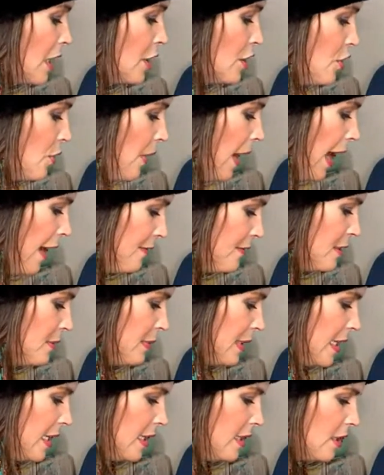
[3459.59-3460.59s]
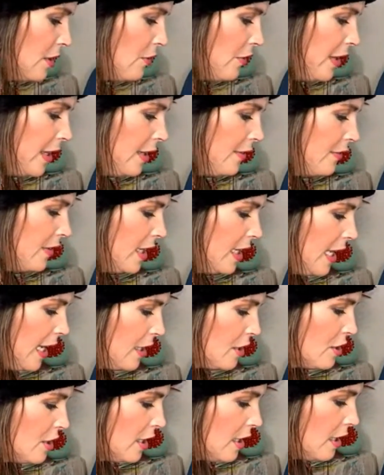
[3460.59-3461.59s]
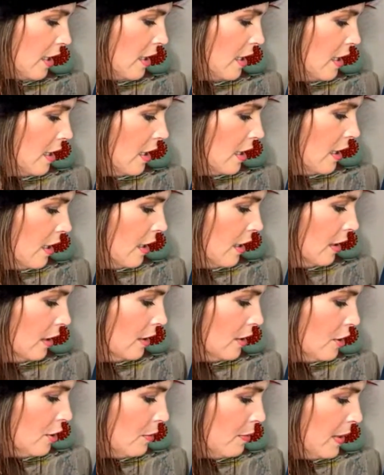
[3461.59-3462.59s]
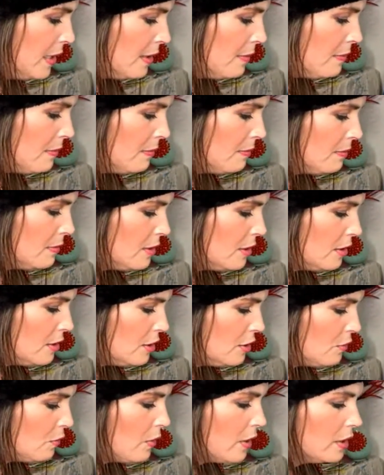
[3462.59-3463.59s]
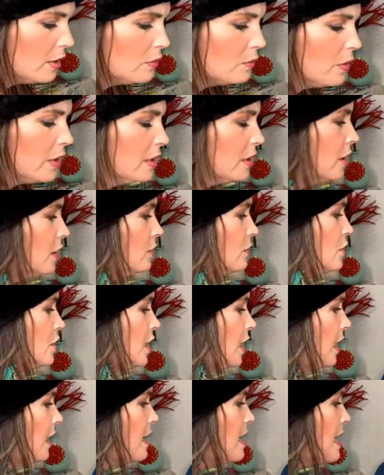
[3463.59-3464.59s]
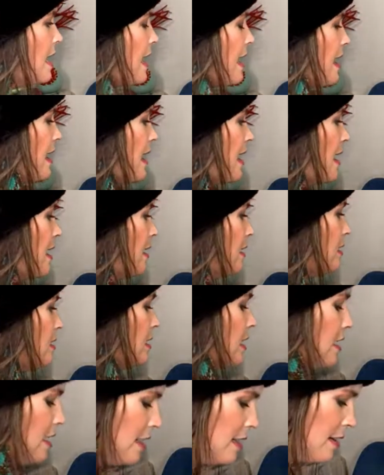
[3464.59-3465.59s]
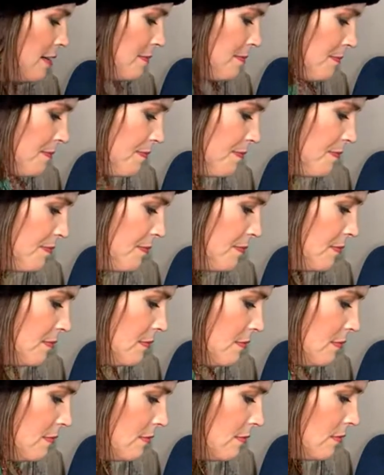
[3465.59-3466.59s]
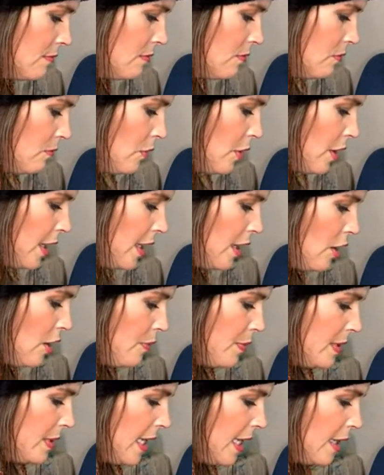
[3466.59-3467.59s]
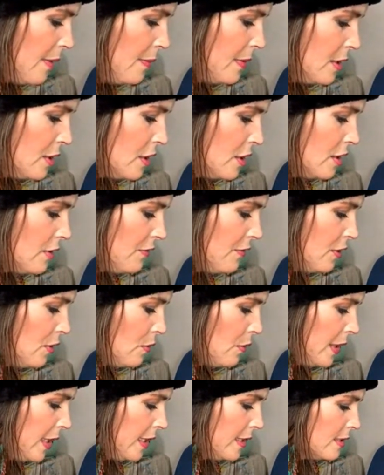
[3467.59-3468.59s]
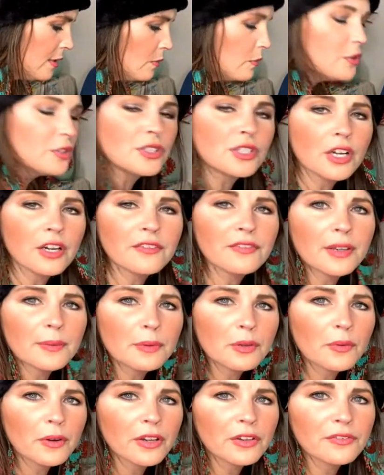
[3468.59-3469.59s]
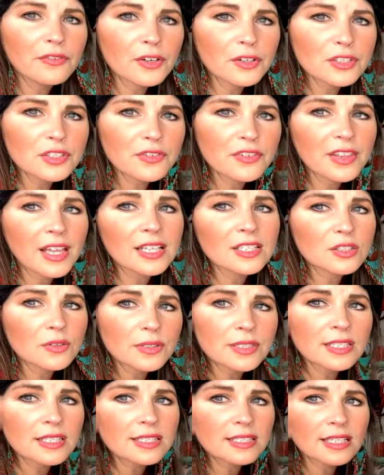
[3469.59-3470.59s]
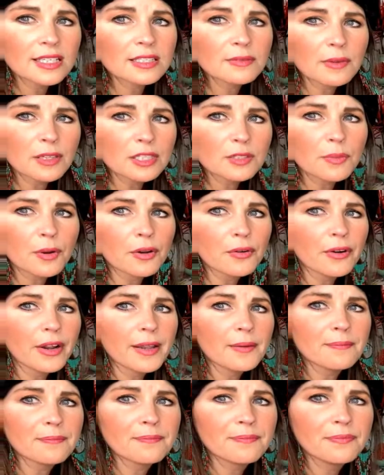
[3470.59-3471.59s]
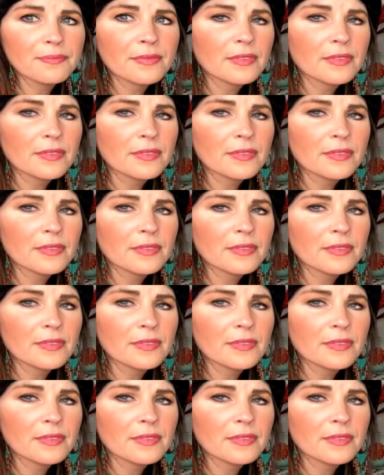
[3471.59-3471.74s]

you have to be in the creative connection to be a, um, to do one-on-one coaching and um, we're going to open that up in just a few weeks and we'll start February 1st for that. So it's a six month program.